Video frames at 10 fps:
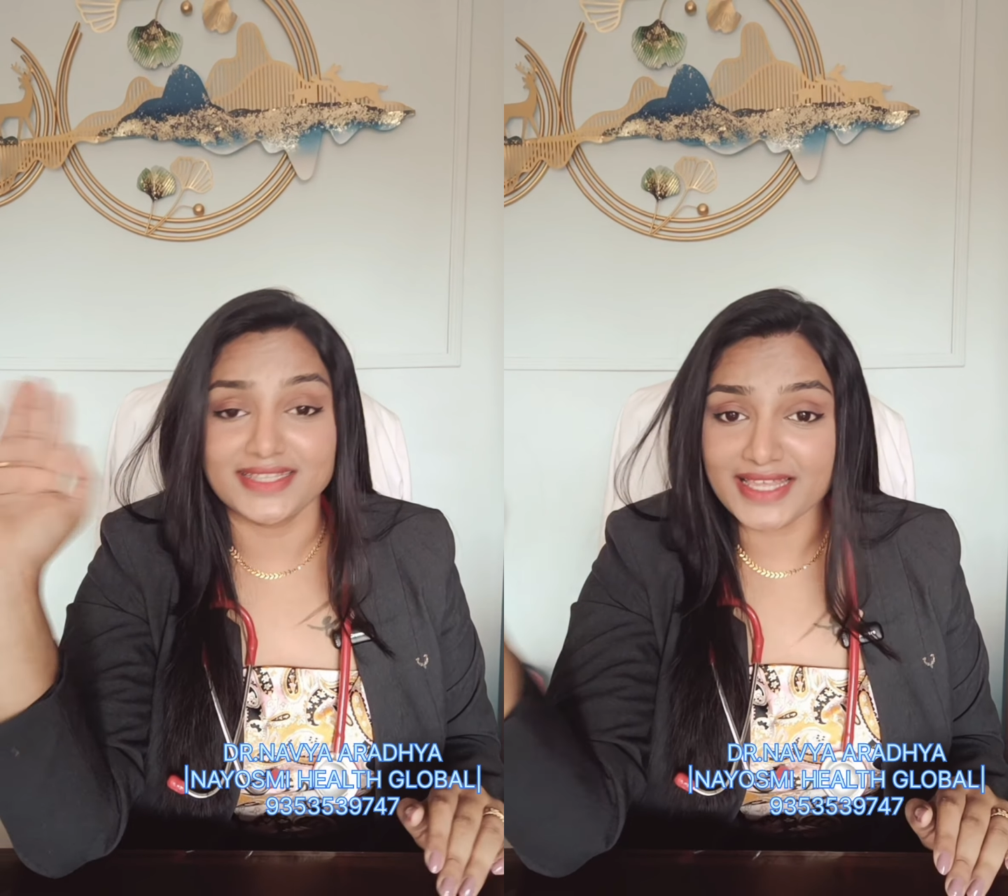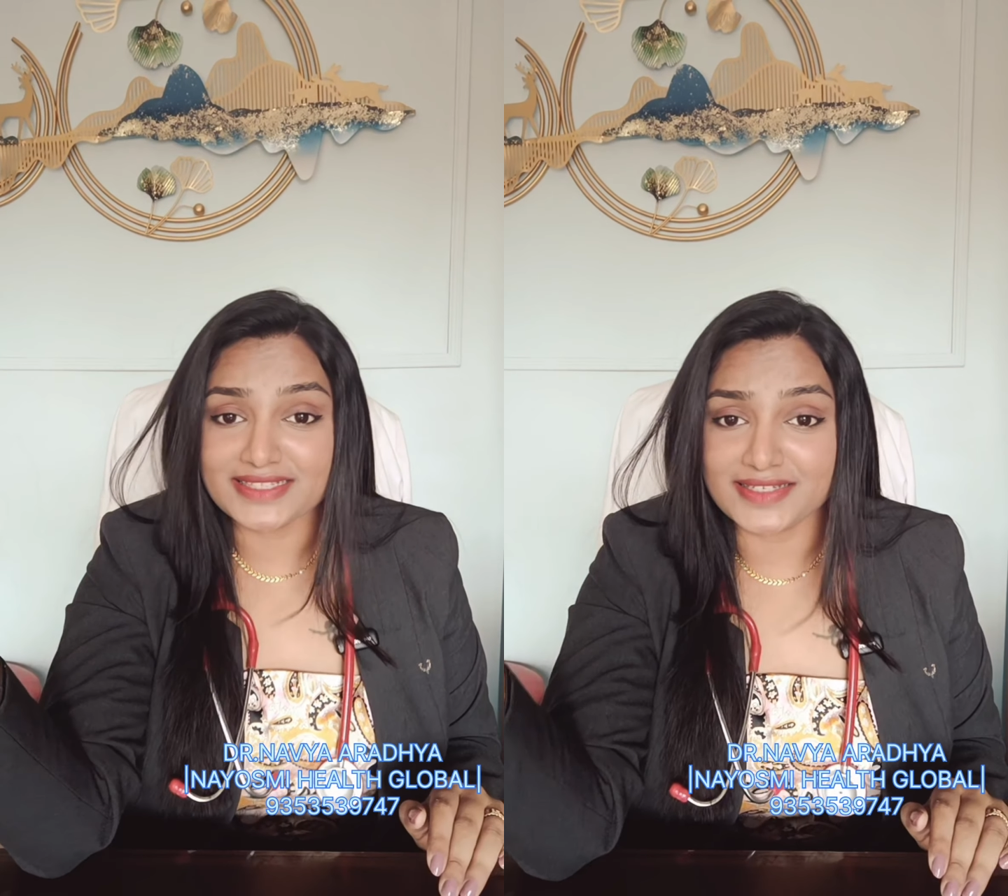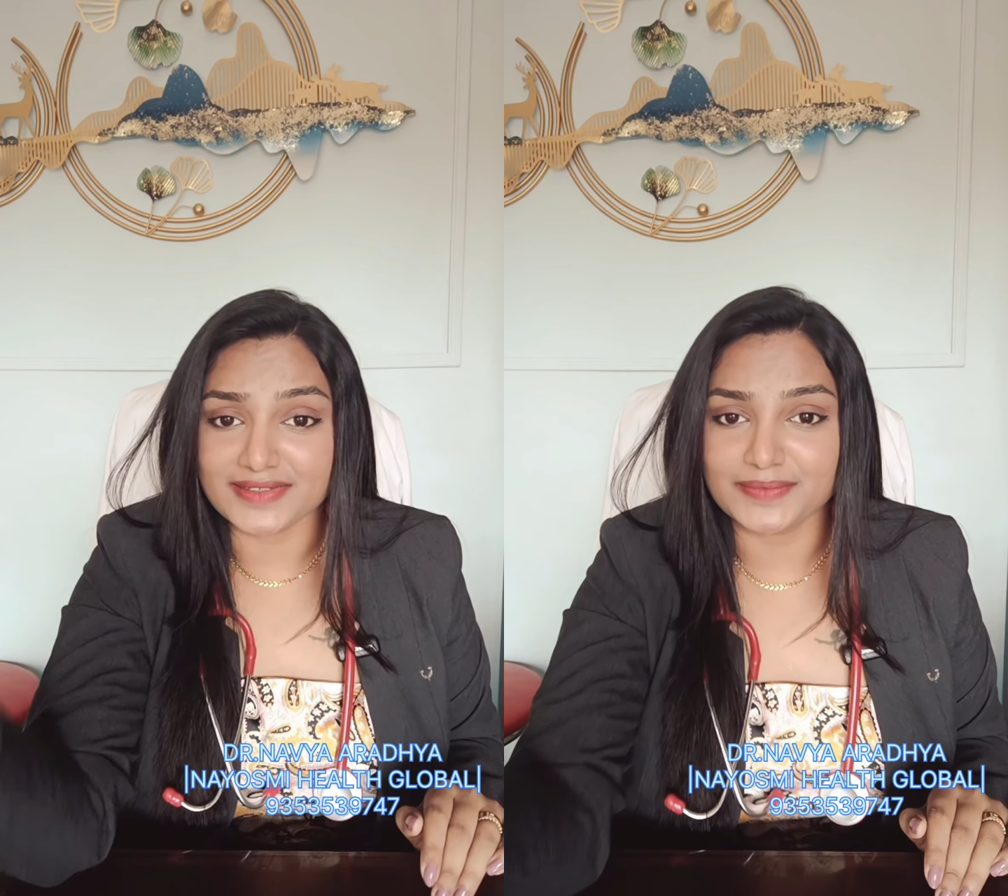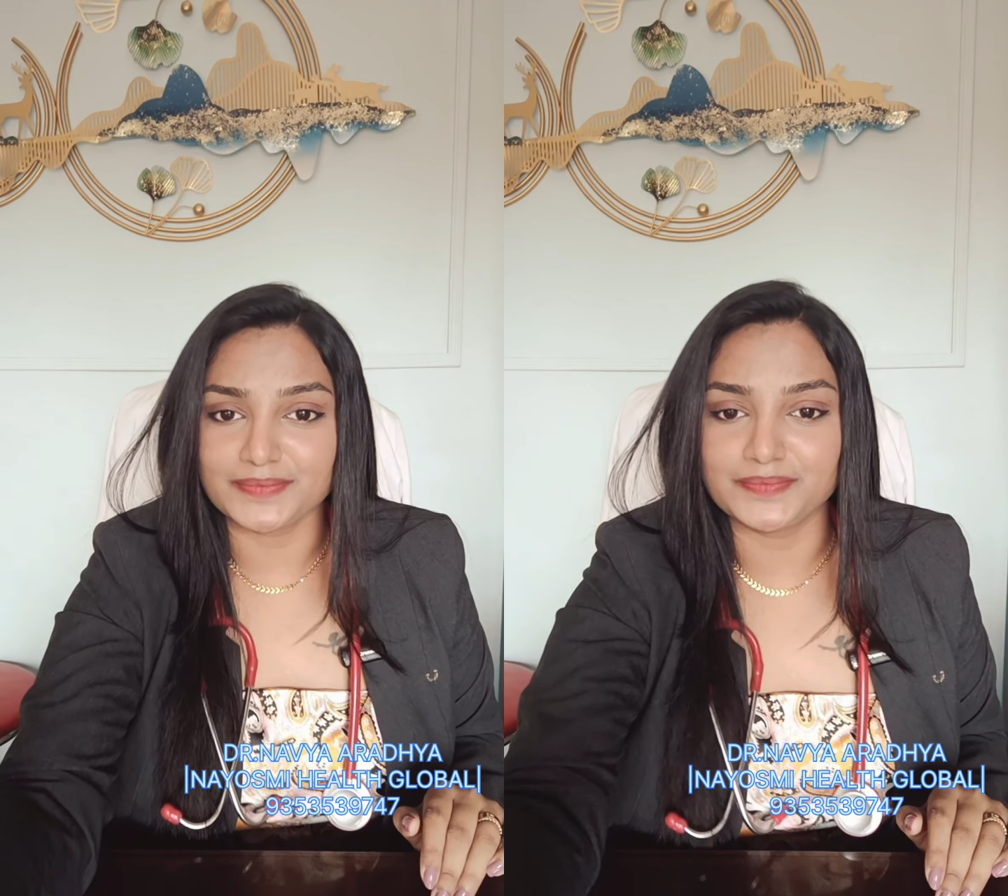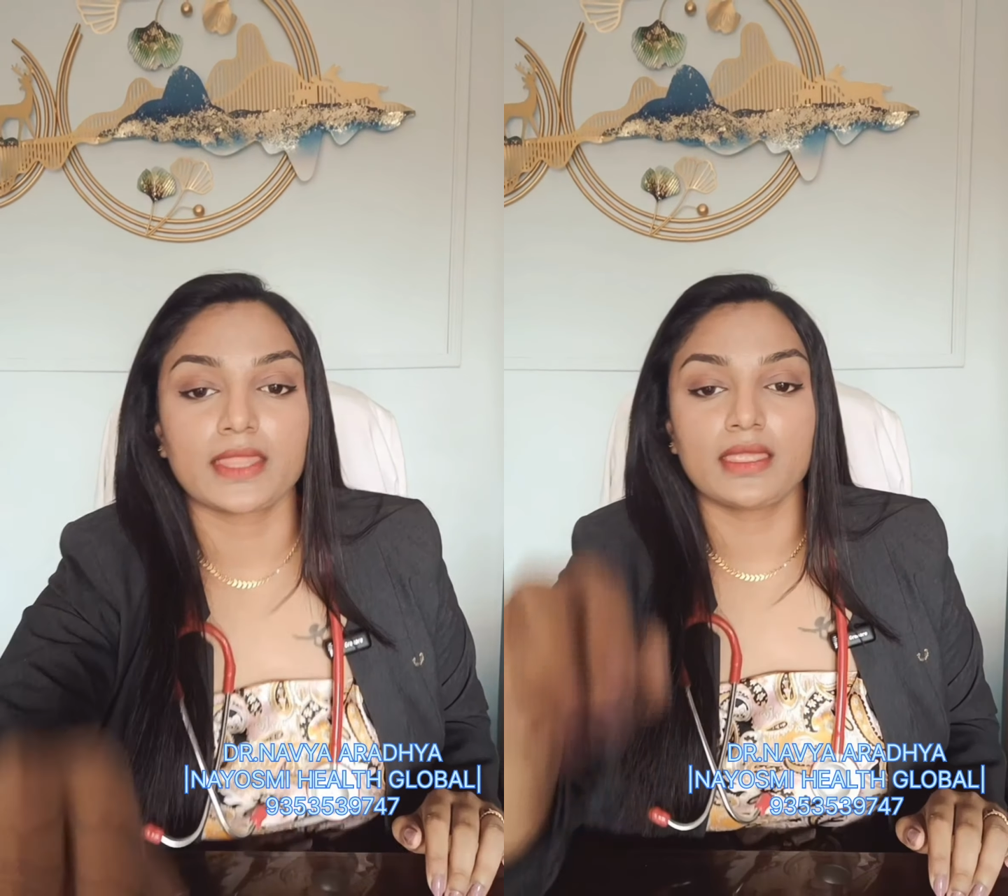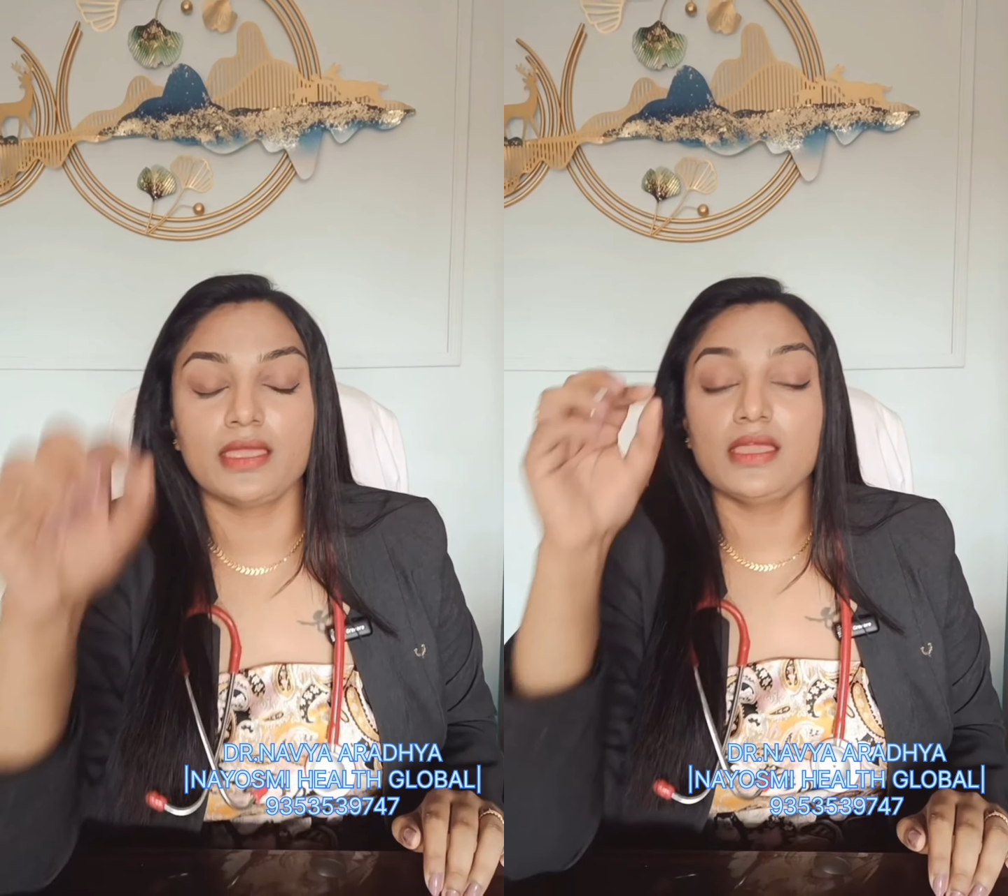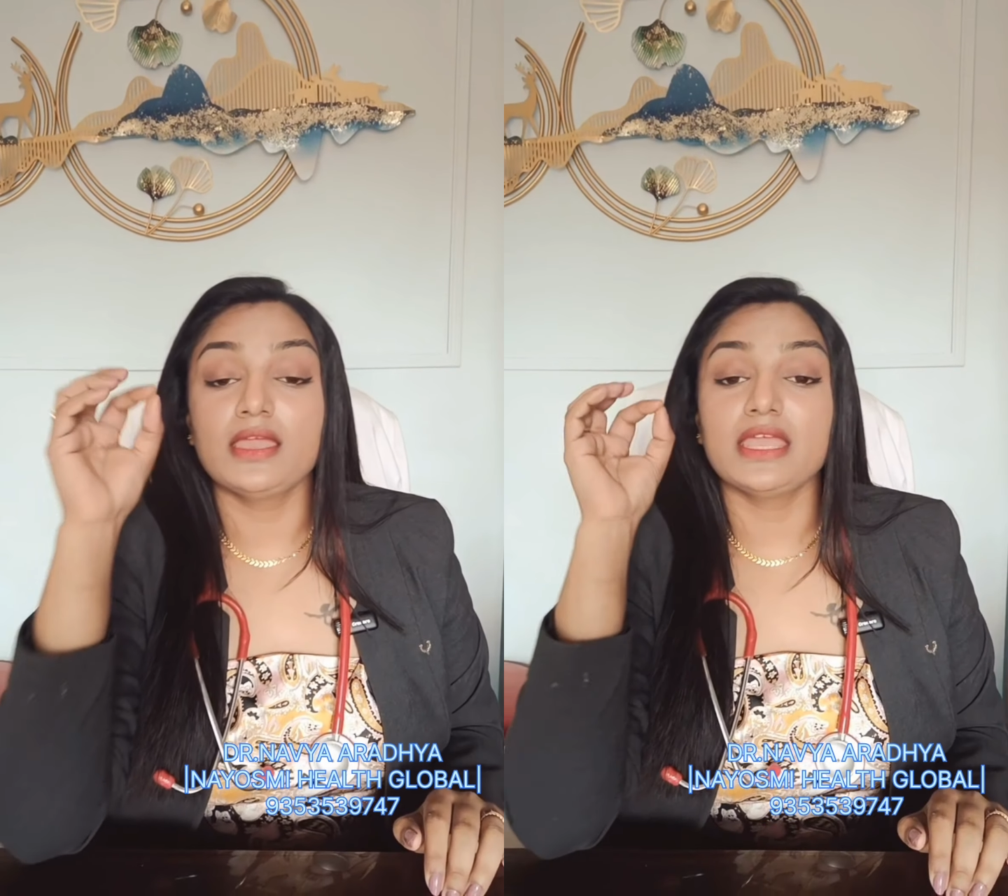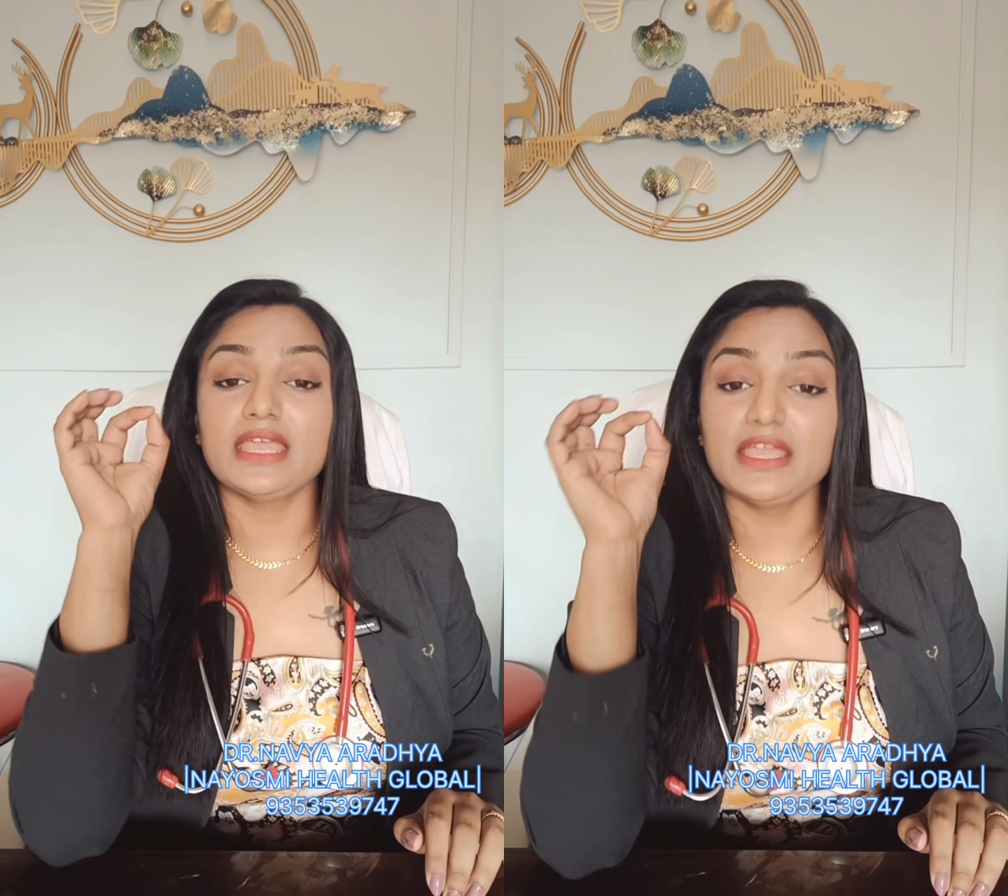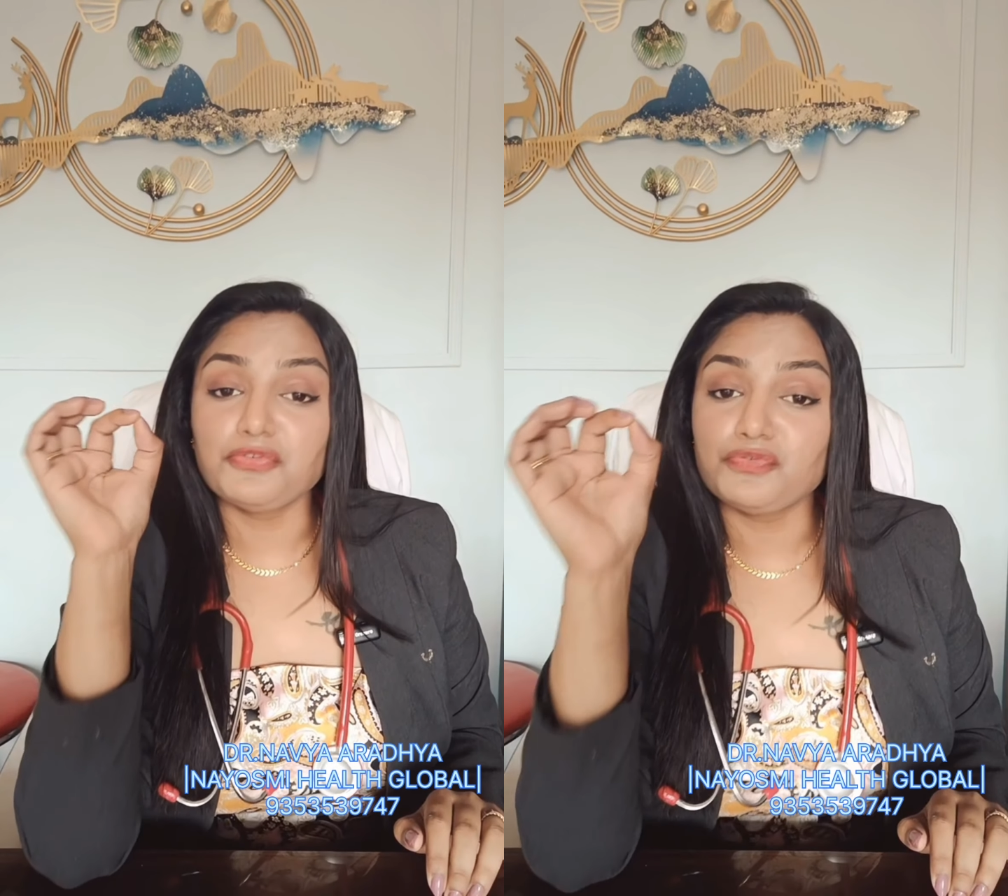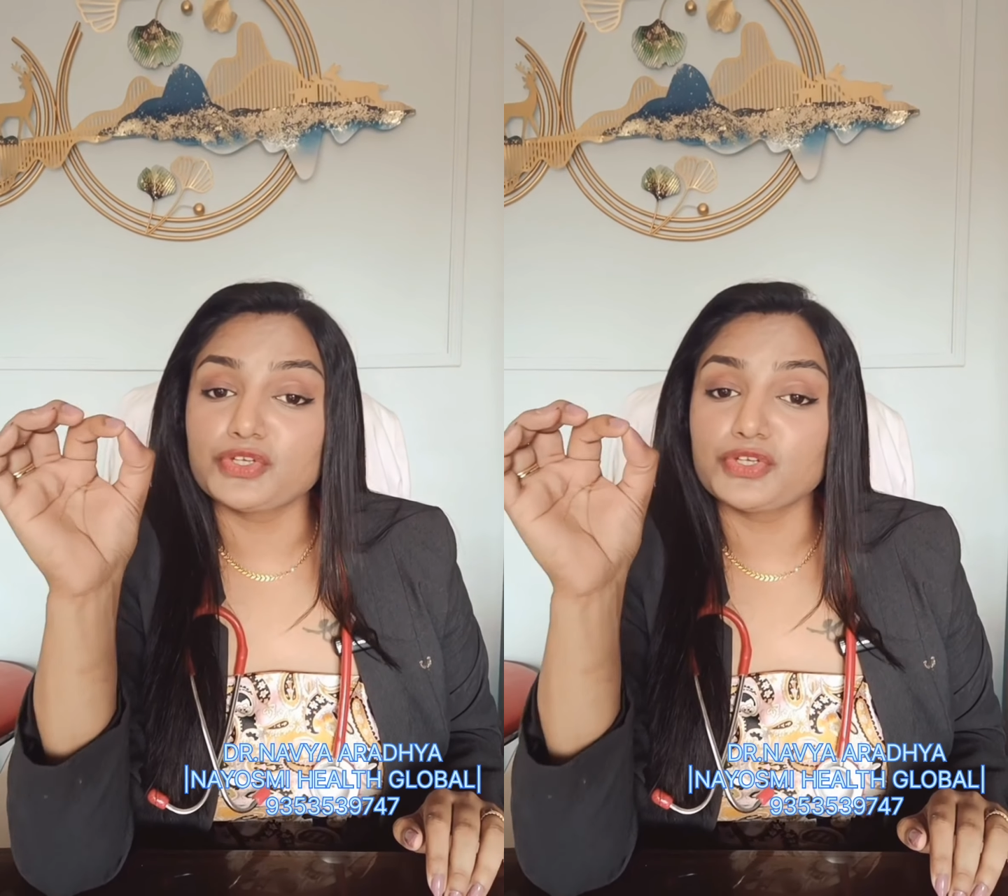That's it. If